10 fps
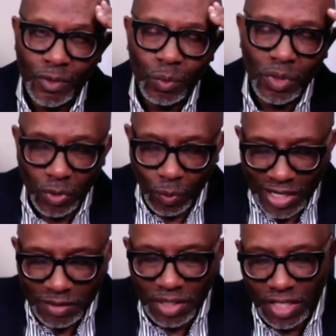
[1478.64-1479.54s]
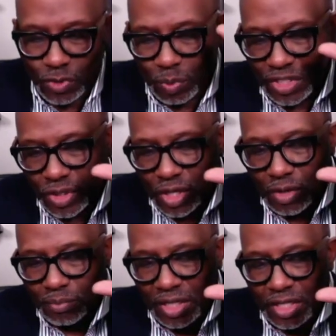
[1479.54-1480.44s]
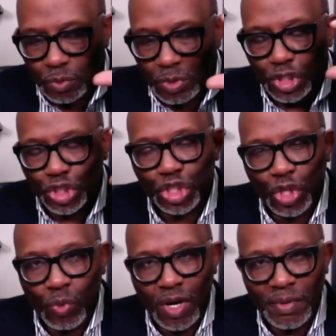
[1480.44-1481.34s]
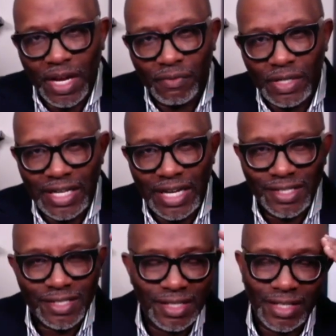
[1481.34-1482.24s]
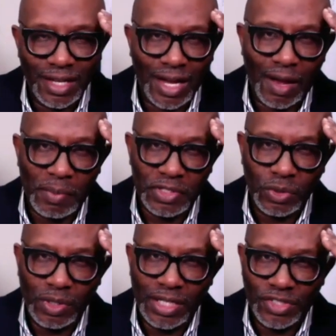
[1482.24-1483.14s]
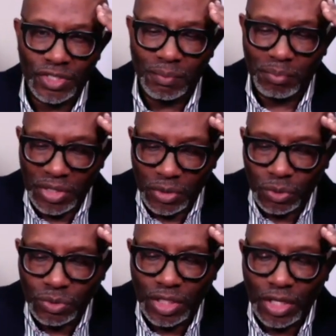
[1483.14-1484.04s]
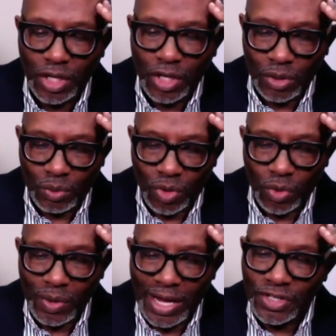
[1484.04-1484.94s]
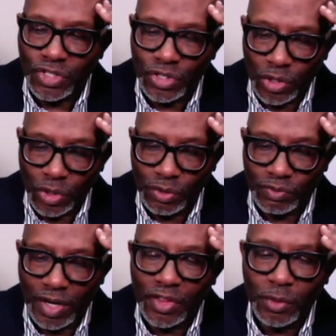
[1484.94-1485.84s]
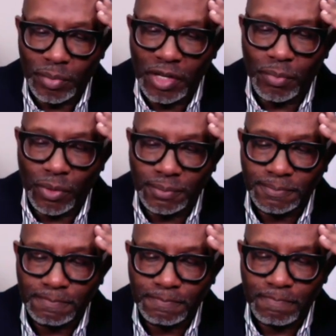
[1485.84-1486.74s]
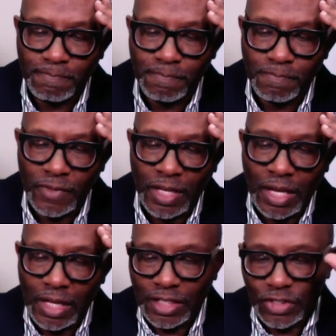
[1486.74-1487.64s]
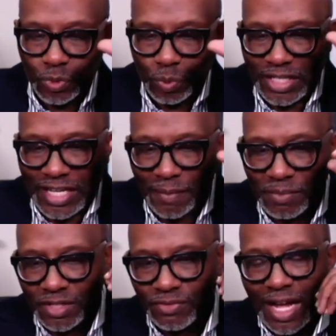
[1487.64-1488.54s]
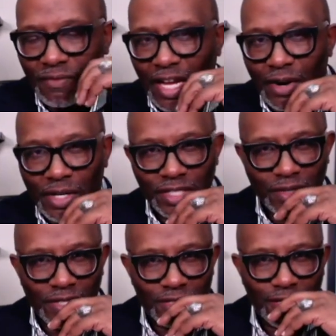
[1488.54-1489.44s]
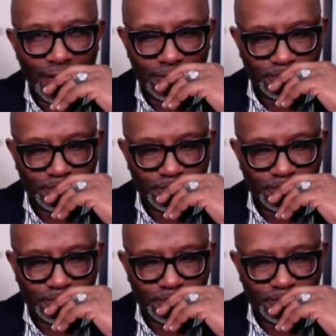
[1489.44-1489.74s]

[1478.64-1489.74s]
We're great because we because we show up every day seeking opportunities to build, grow and serve other people. Let's recap these five areas of intent.